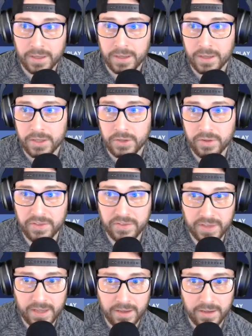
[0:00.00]
you can
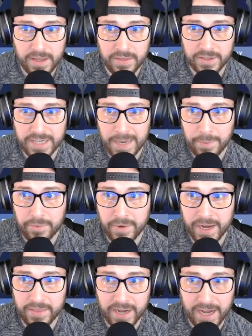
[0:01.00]
see in the top
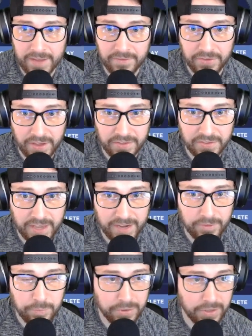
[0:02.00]
right that I have a saved
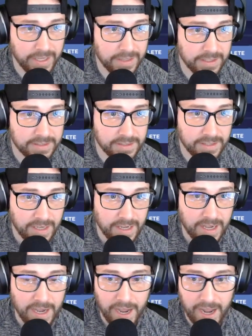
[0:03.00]
playlist.
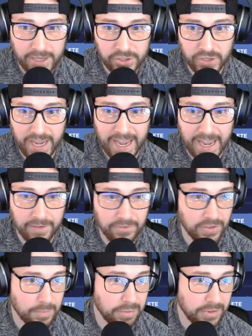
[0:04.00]
I actually have
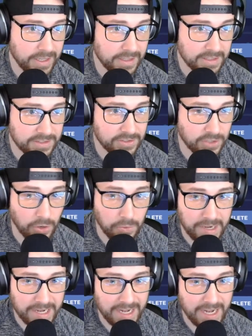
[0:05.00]
some playlists
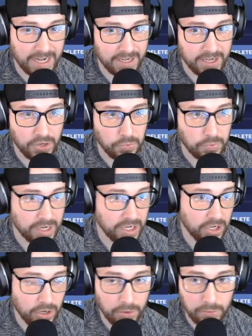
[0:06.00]
already in here ready to
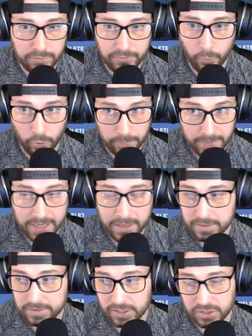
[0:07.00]
go for me
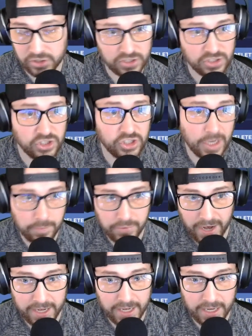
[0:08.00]
to just jump
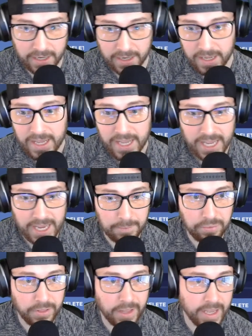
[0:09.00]
right in, hit
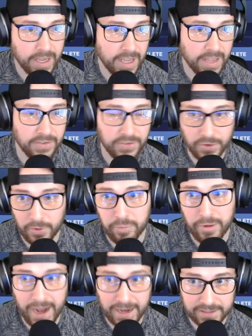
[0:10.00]
play, and start
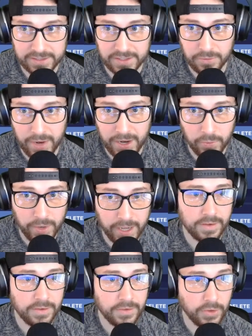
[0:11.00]
practicing right away.
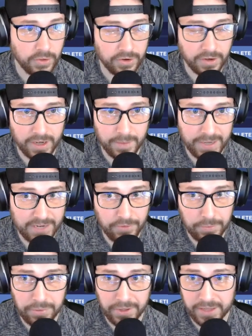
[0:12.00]
So there are going to be
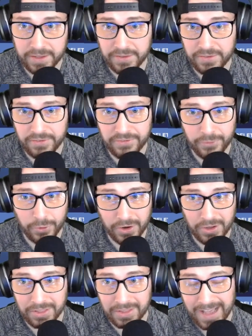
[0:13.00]
different playlists for a
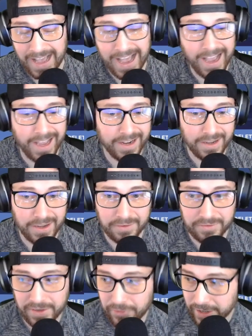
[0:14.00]
lot of
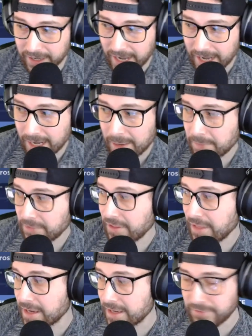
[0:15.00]
different games, a
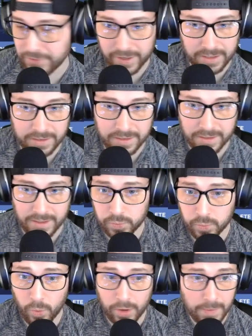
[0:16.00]
lot of different
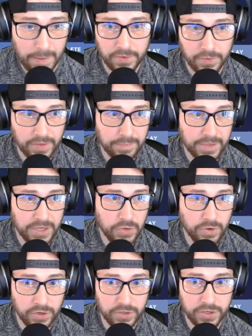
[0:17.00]
warm-ups. Something you
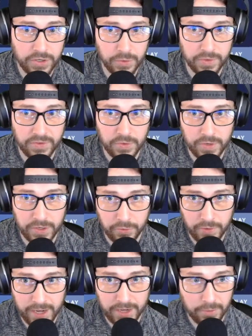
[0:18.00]
could do is you can
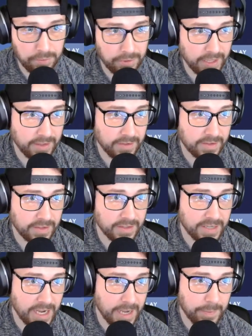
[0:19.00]
create your playlist at the
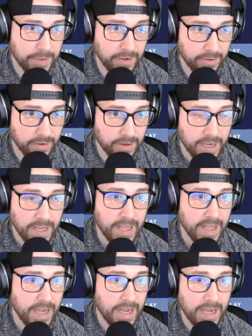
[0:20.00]
top here
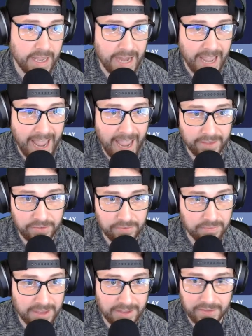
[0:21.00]
and add
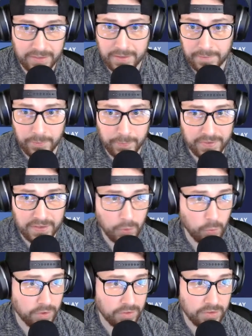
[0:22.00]
some specific
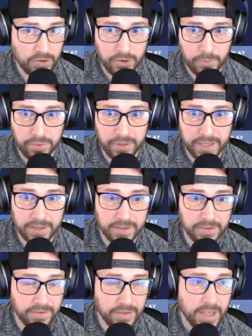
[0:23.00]
ones to your
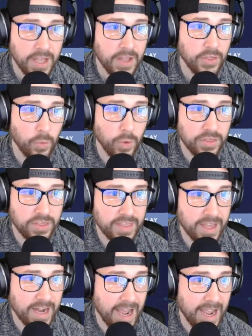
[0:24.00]
playlist. The one thing
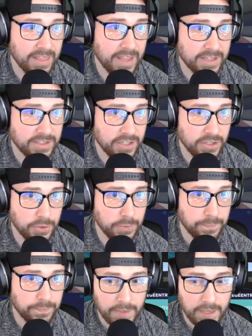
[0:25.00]
that I like to do
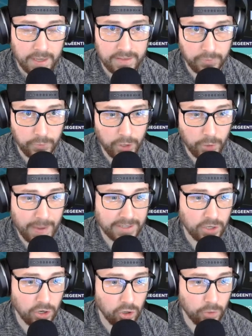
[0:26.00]
is if we go back to
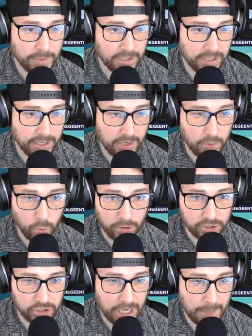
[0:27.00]
home and click on
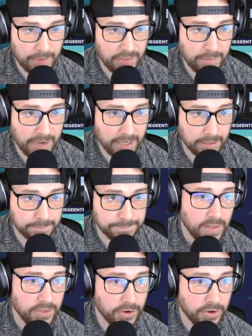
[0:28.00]
workshop at the bottom, there's